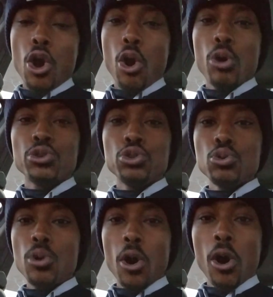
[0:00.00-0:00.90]
"Are
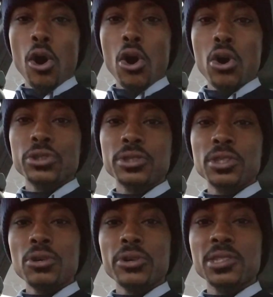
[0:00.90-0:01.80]
you all
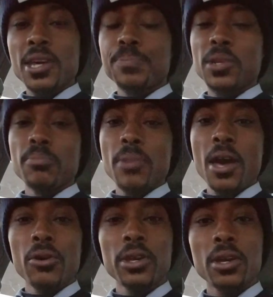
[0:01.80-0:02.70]
still accepting
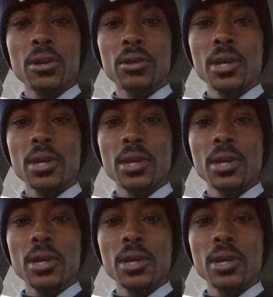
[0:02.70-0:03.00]
mail here?"